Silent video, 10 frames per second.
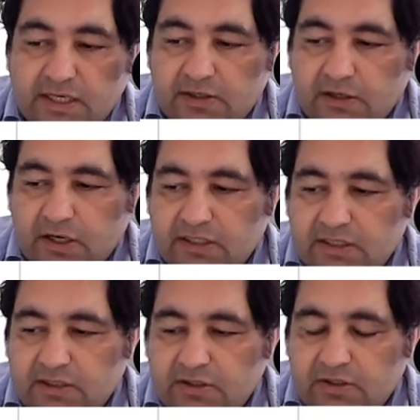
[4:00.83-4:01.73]
and other
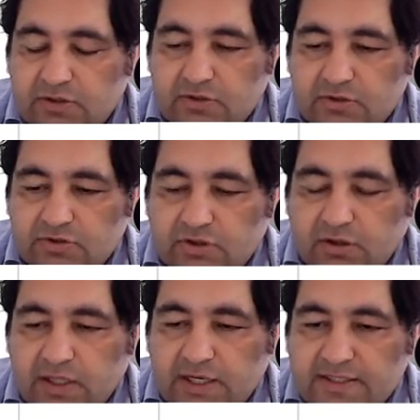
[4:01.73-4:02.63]

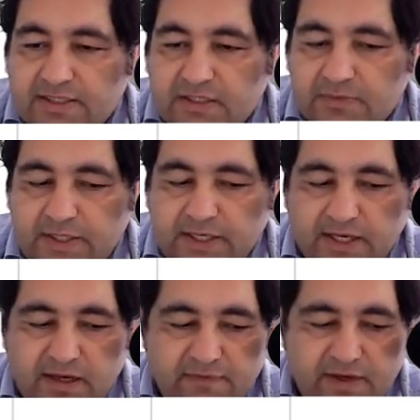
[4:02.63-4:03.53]
controllers that we
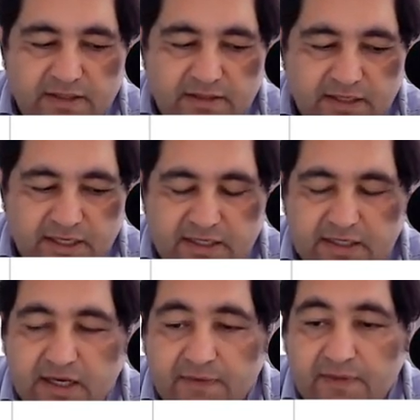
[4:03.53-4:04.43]
have, and
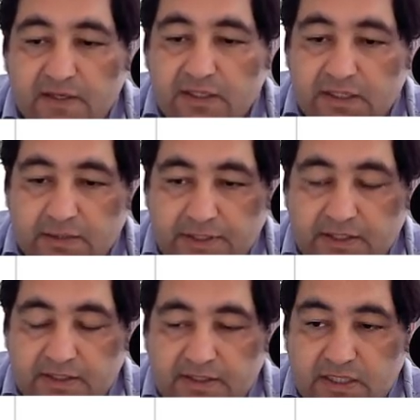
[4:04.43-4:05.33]
then the
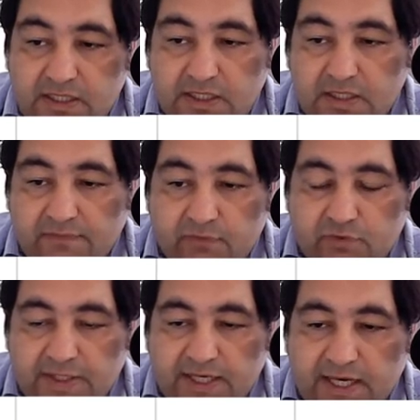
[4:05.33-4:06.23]
PLC would
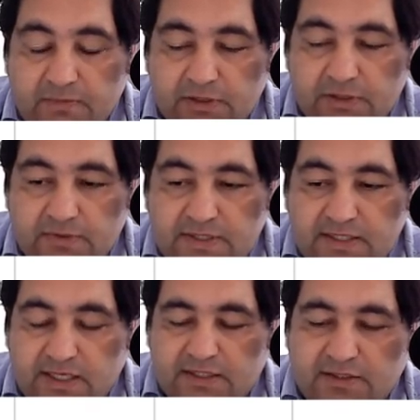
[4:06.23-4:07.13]
be able to
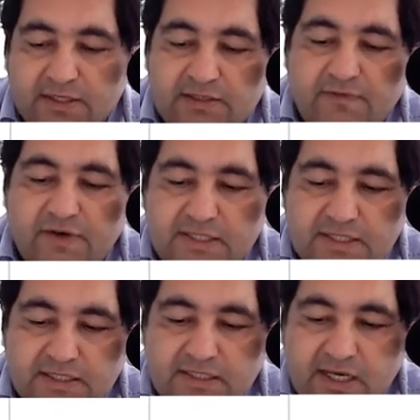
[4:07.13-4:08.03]
see it. Otherwise,
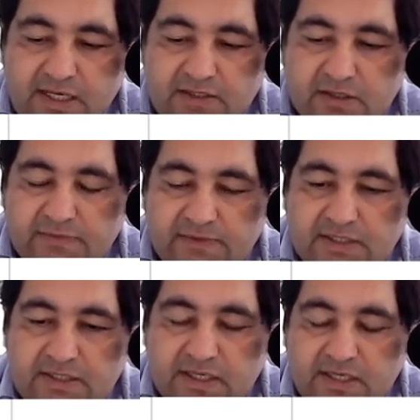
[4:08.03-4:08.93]
this
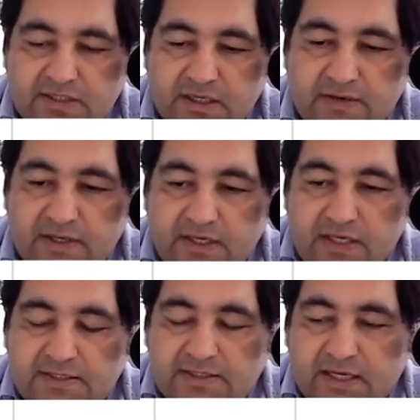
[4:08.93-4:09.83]
data
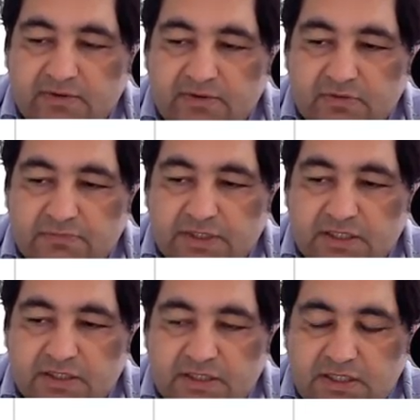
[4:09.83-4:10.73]
is going to be
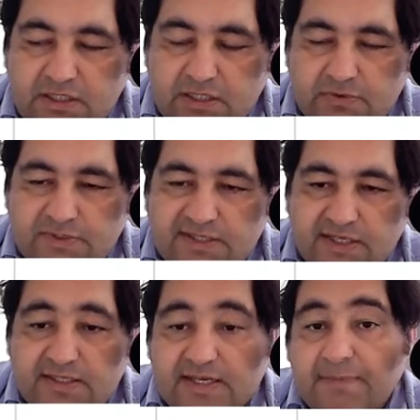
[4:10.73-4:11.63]
continuous and
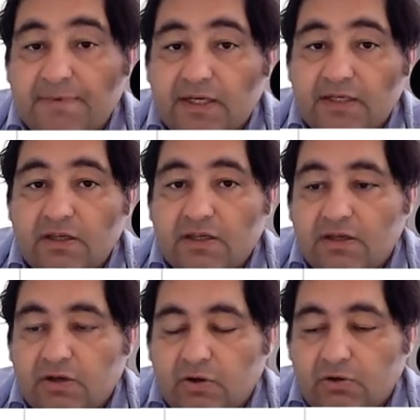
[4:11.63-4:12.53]
is happening
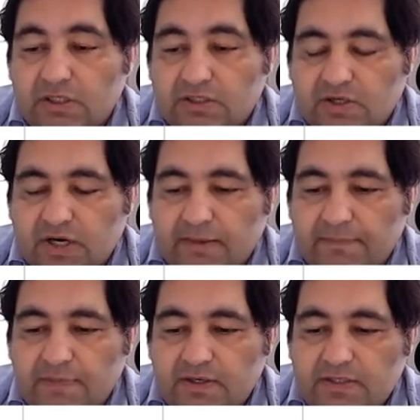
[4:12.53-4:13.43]
all the time.
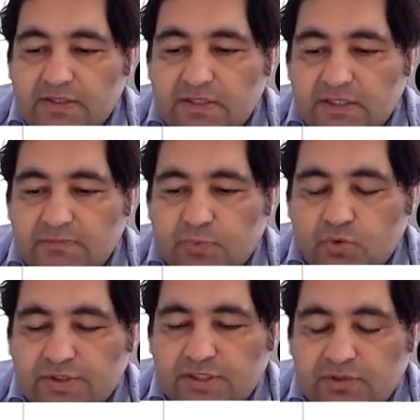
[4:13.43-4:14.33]
So it's
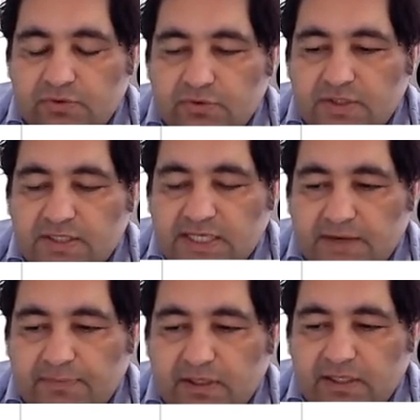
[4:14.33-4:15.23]
important to do the
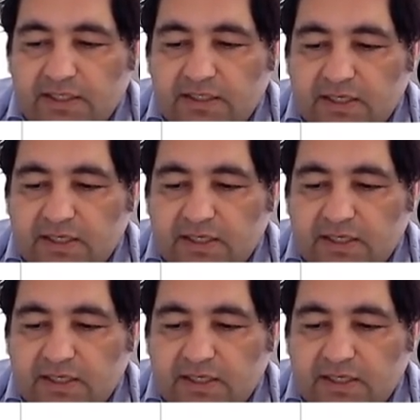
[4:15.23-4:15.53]
sampling